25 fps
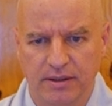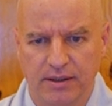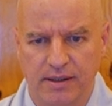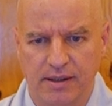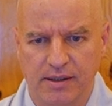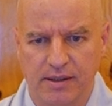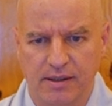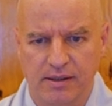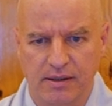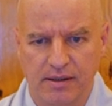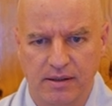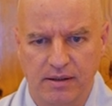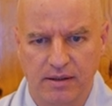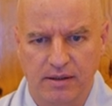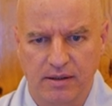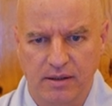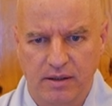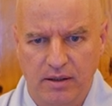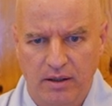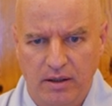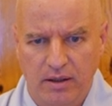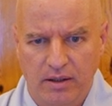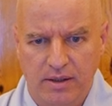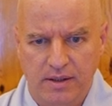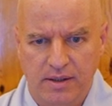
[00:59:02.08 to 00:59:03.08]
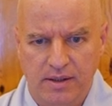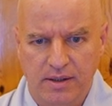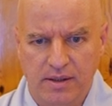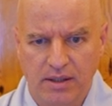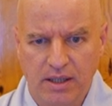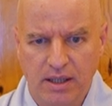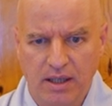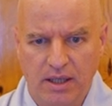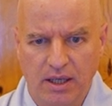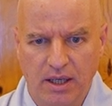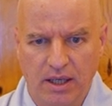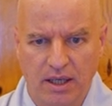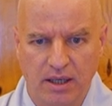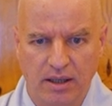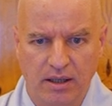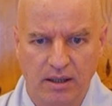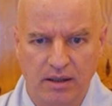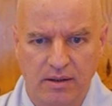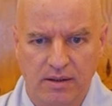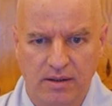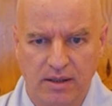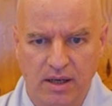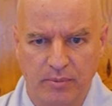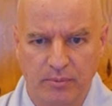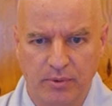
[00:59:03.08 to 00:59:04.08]
is seeking
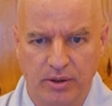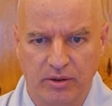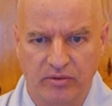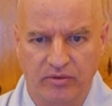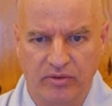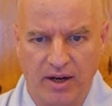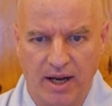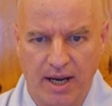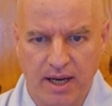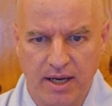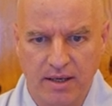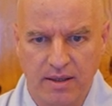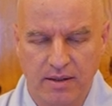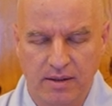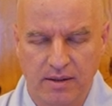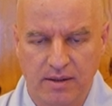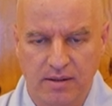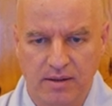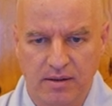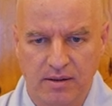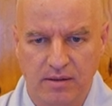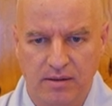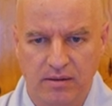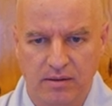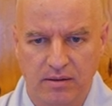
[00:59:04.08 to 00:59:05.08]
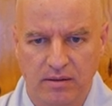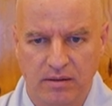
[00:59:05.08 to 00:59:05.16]
some advice.